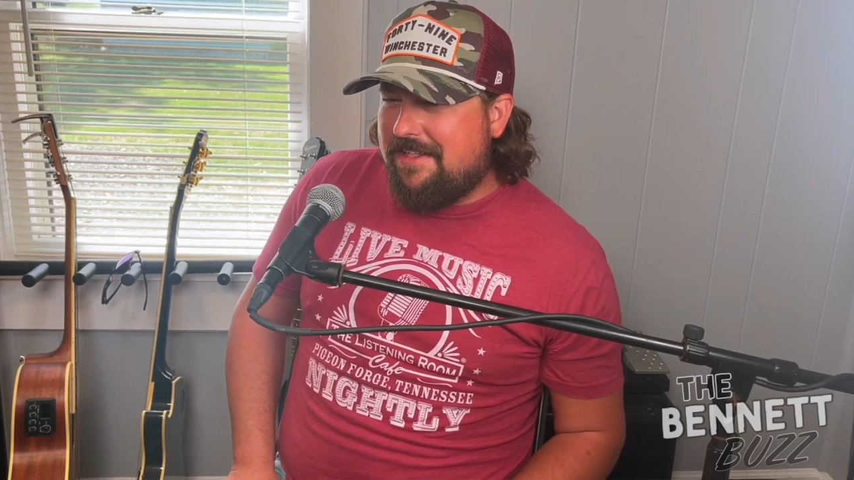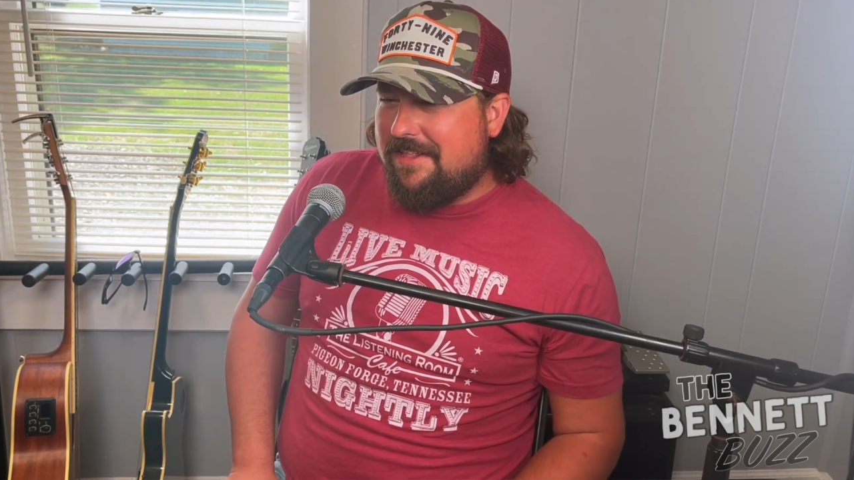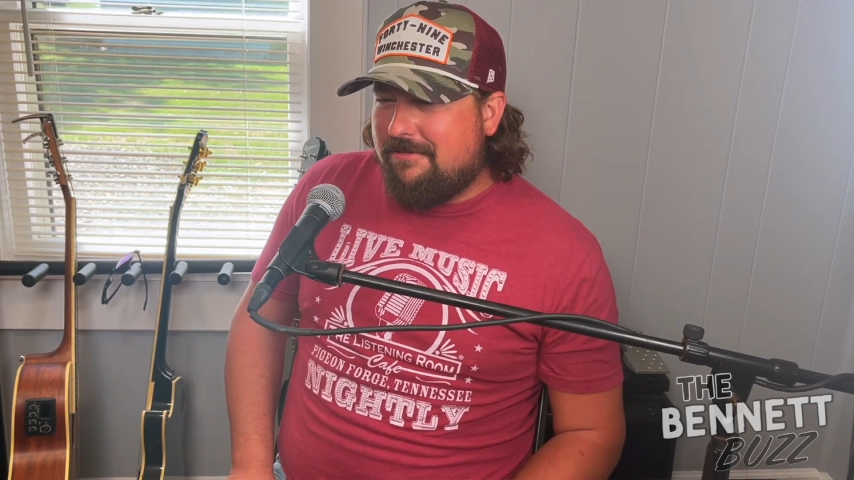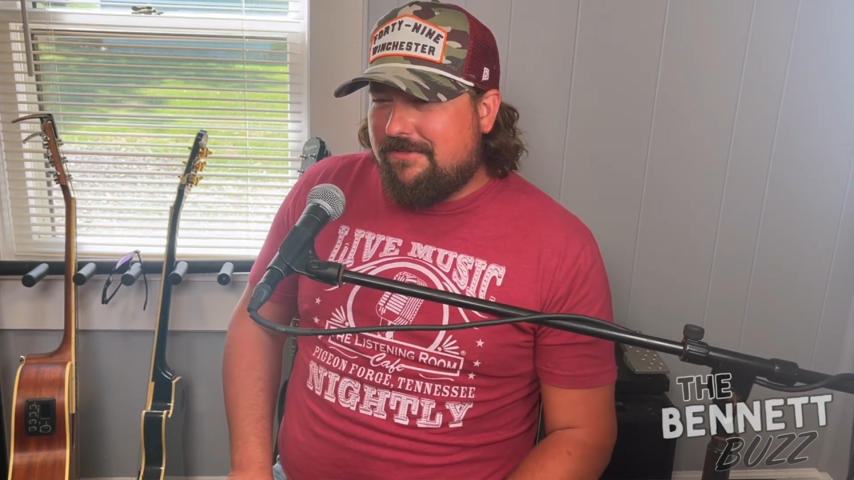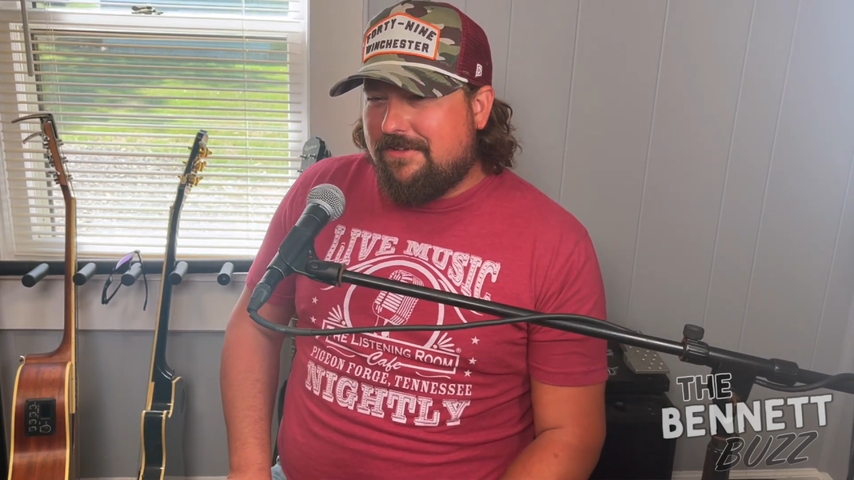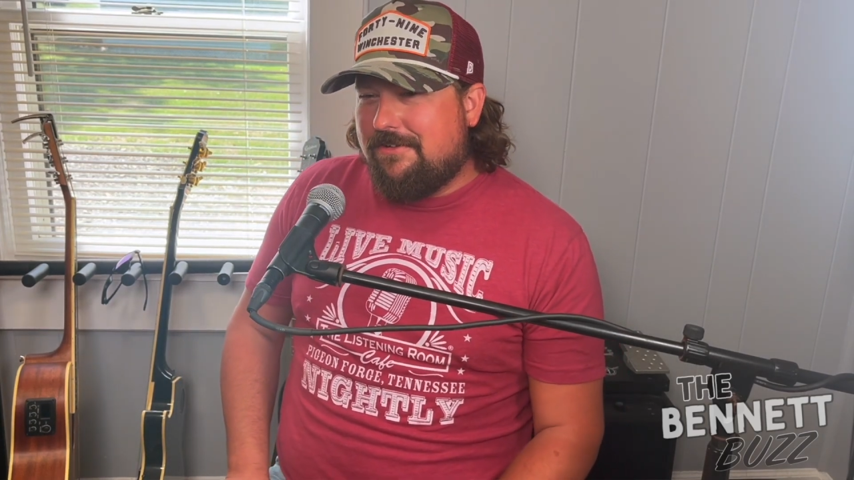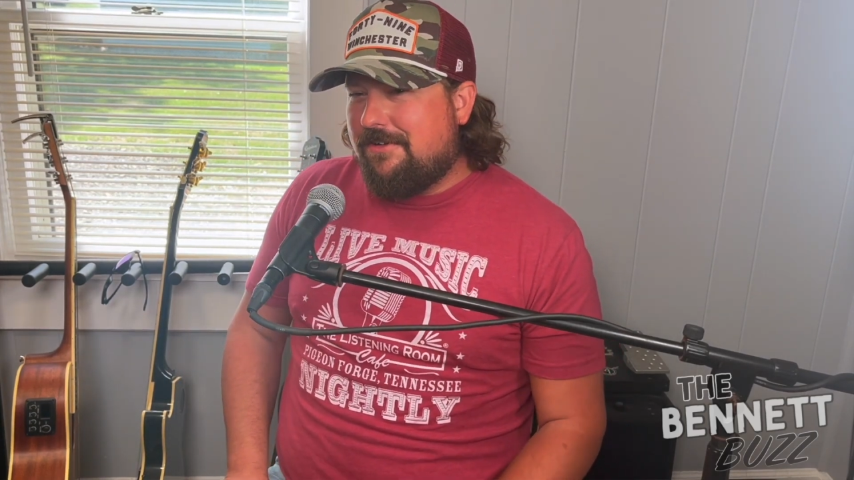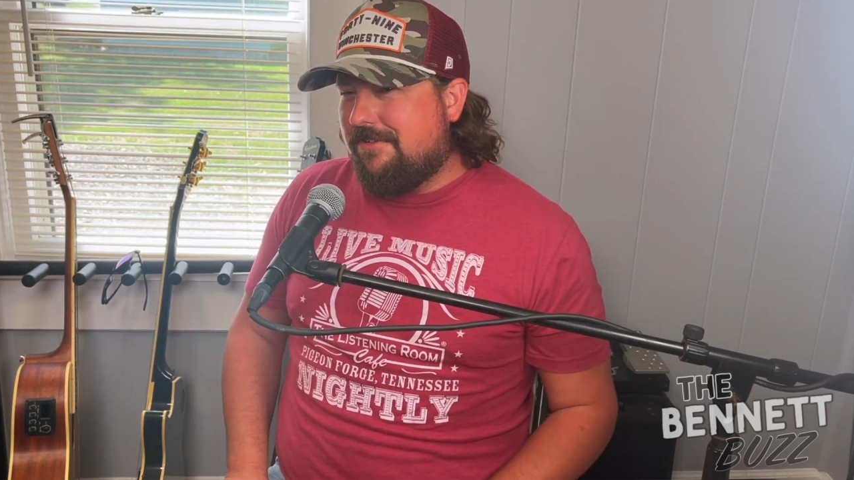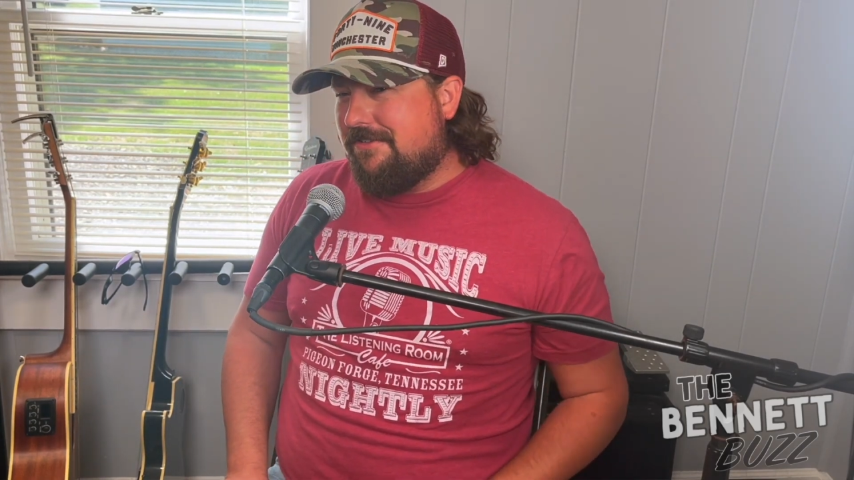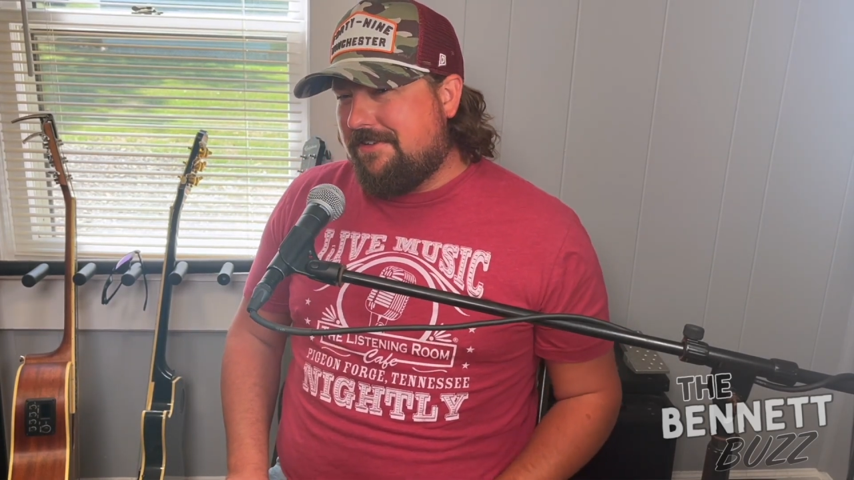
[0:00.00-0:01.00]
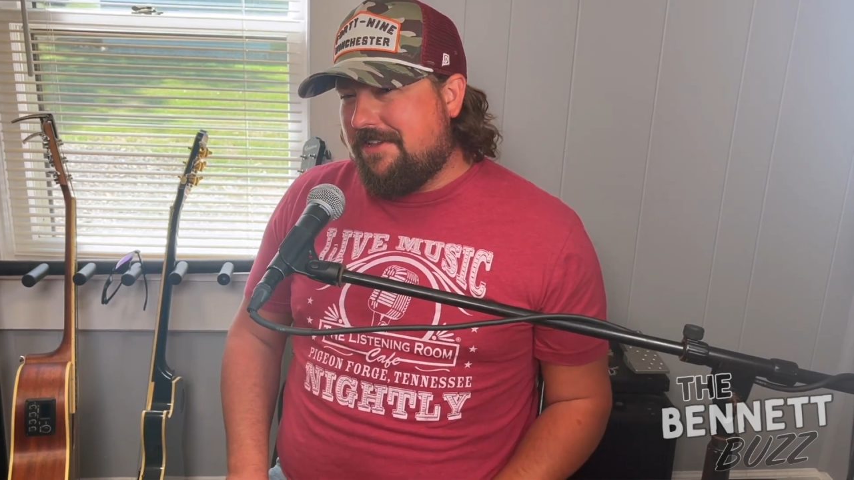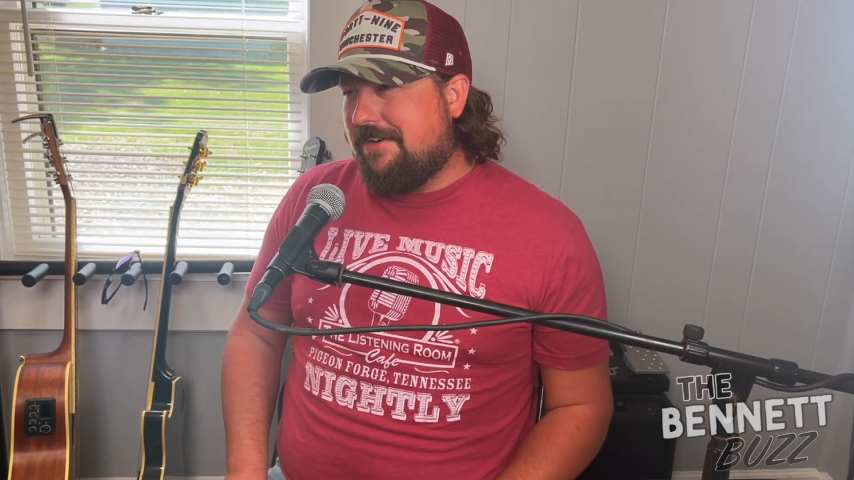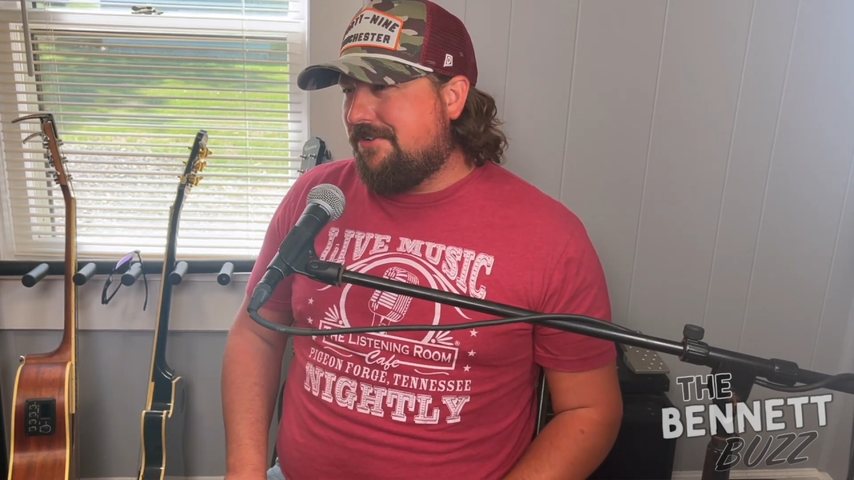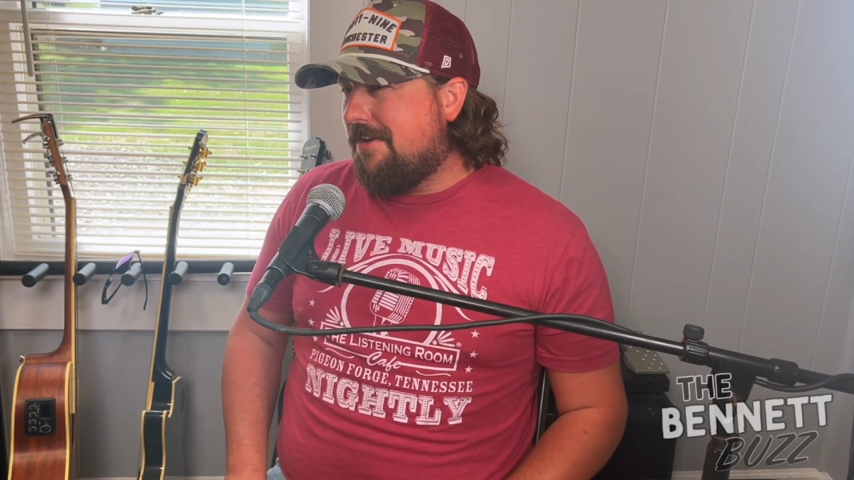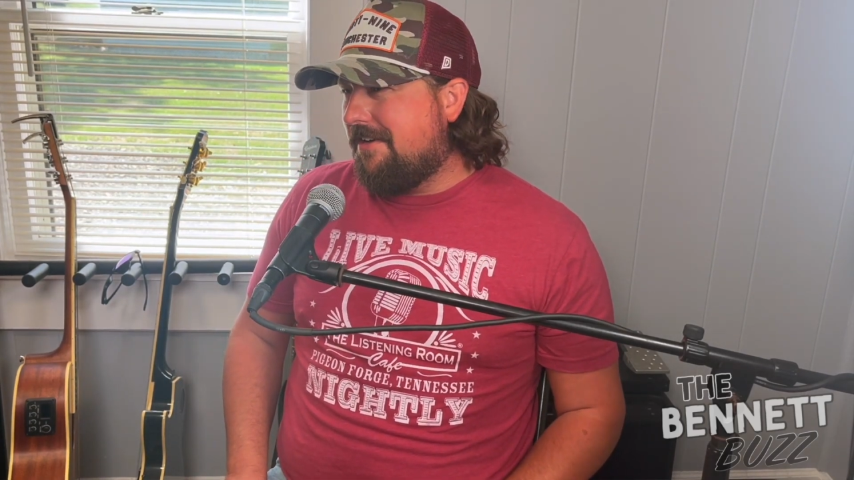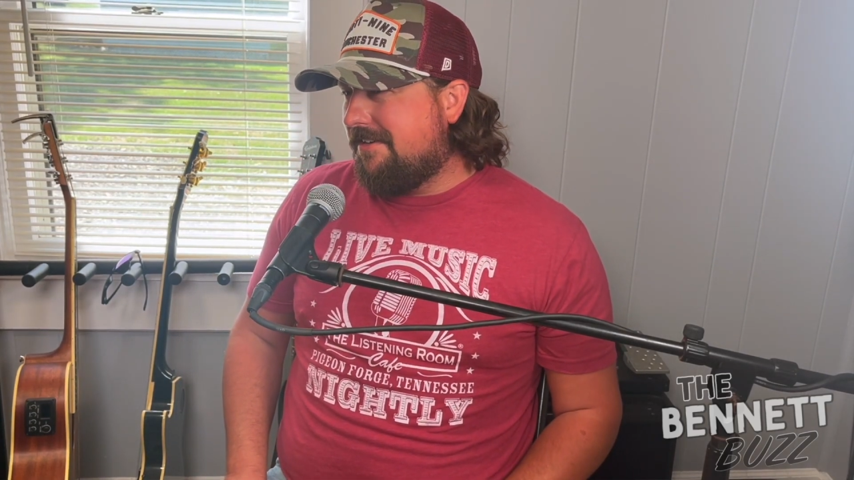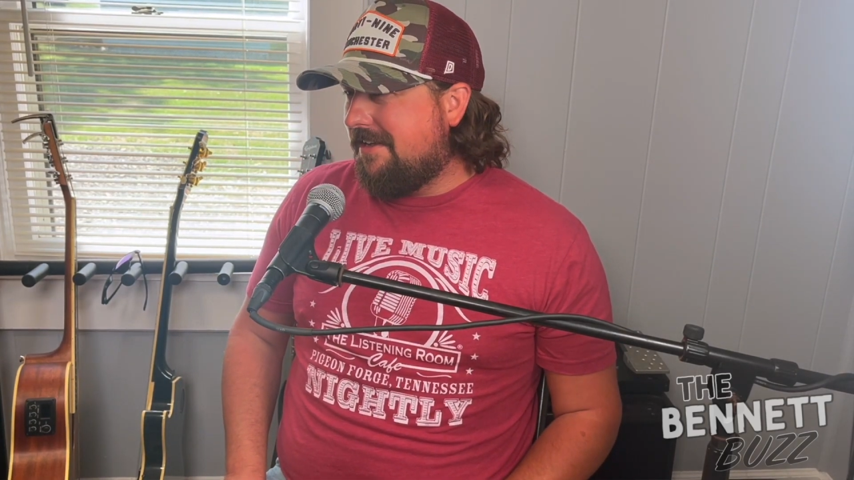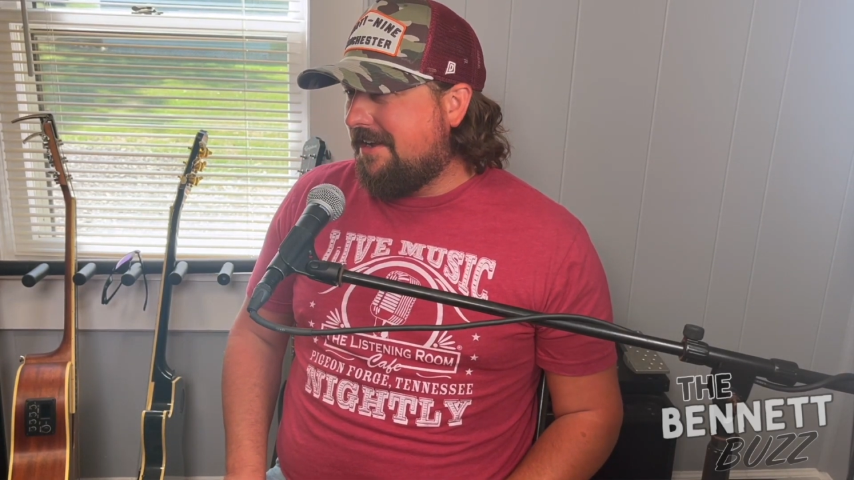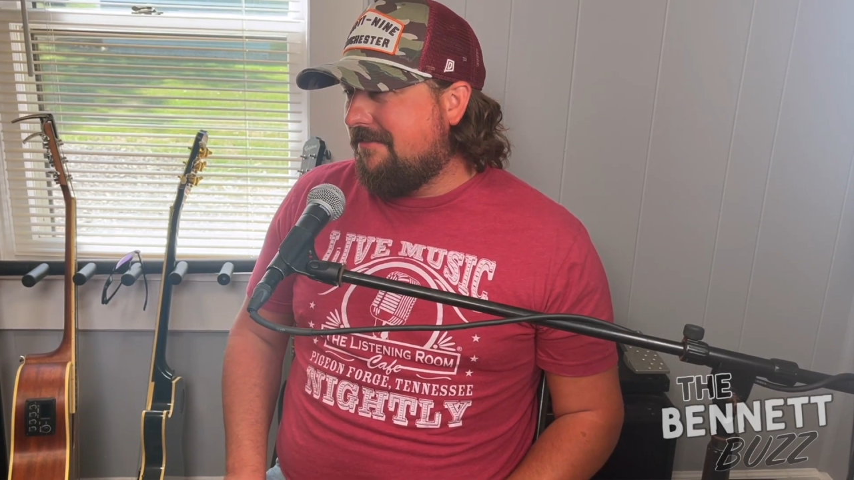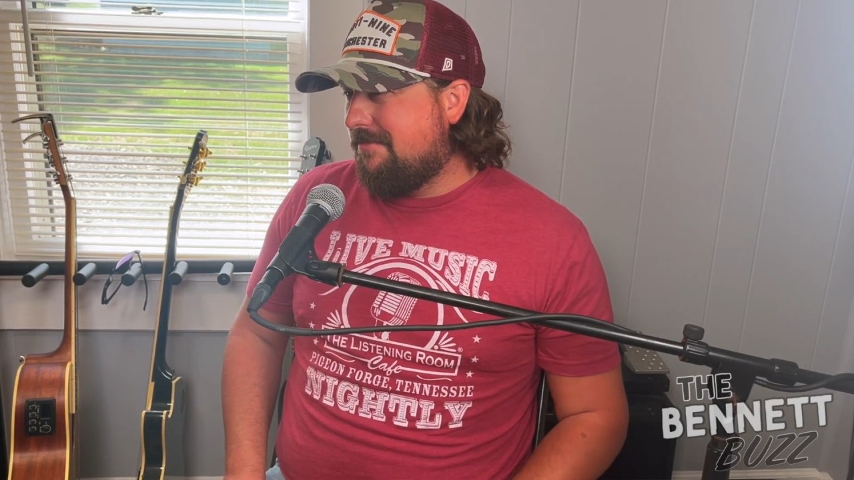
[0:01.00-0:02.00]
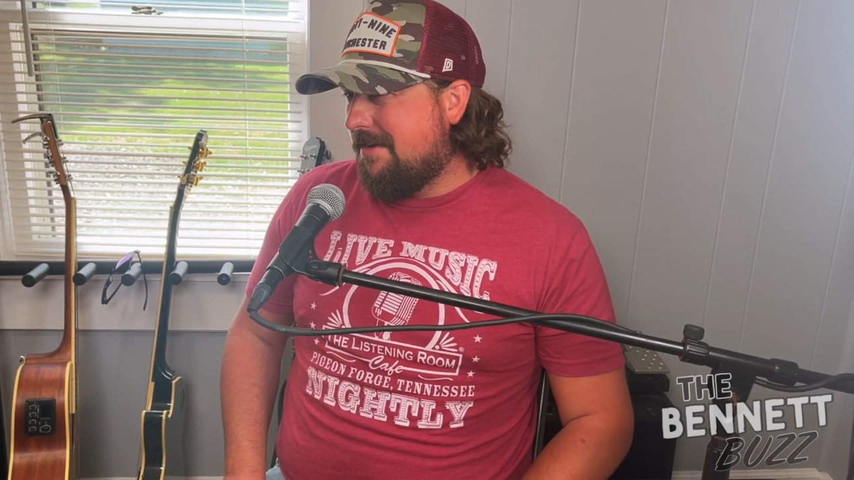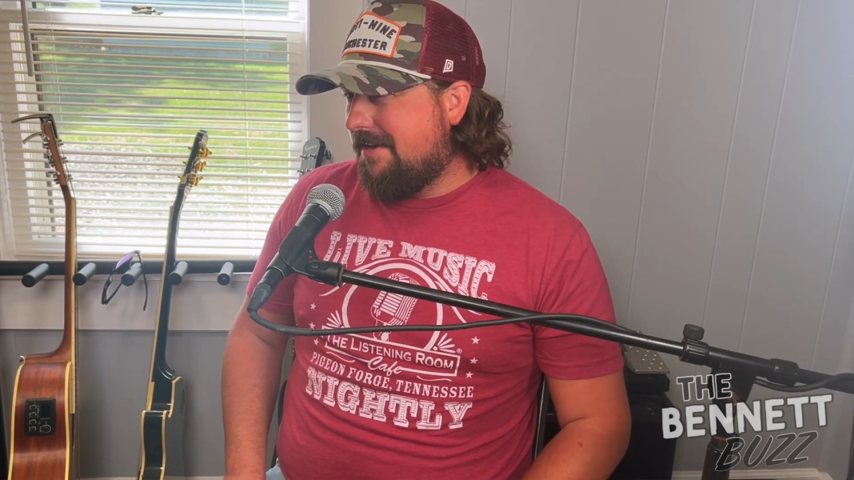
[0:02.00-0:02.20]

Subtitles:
and there was hookers in there trying to take everybody